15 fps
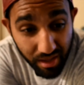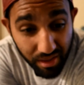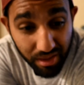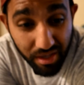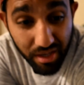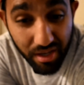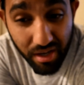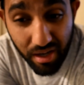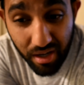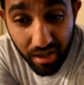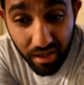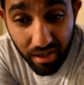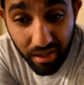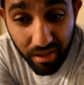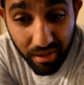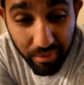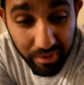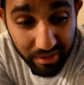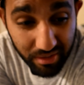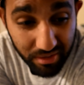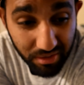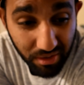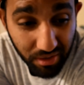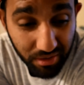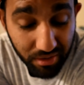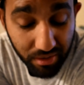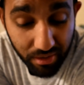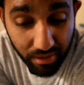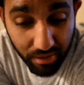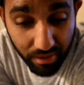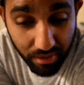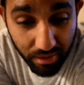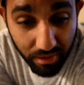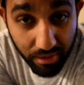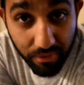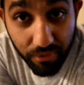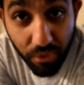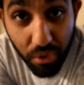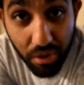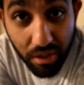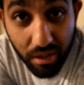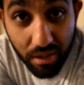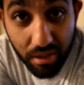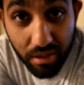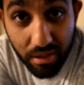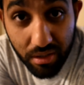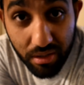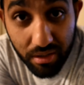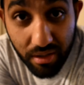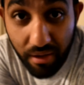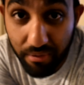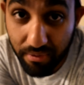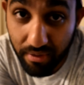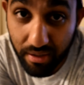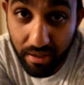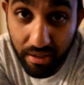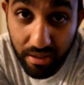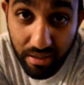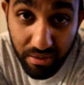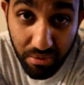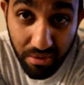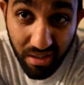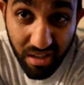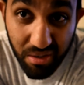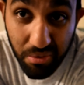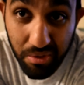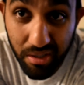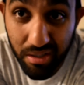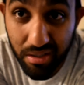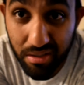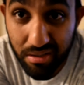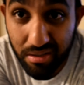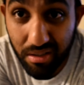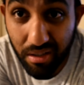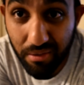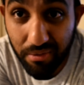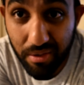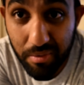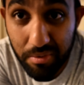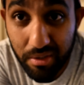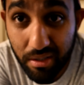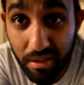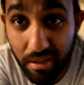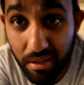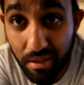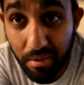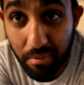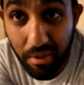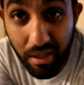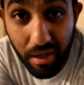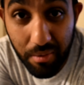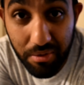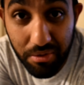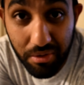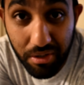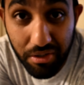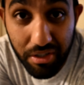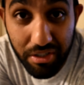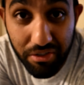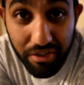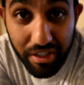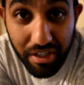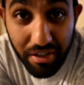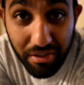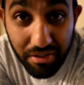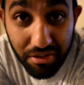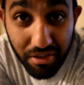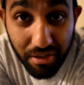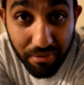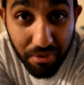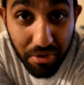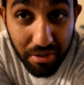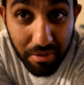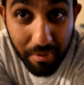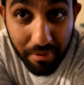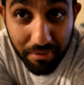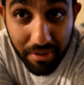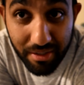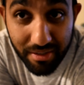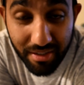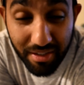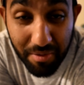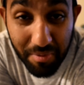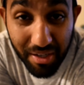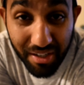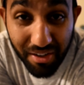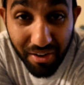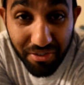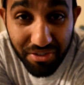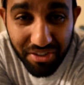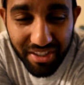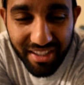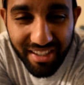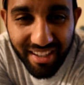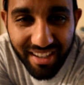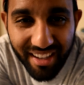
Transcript: The, uh, what's this called? The fork, definitely kind of weird. It's like flimsy. My camera's going crazy right now, trying to focus on my face, and I'm like off screen.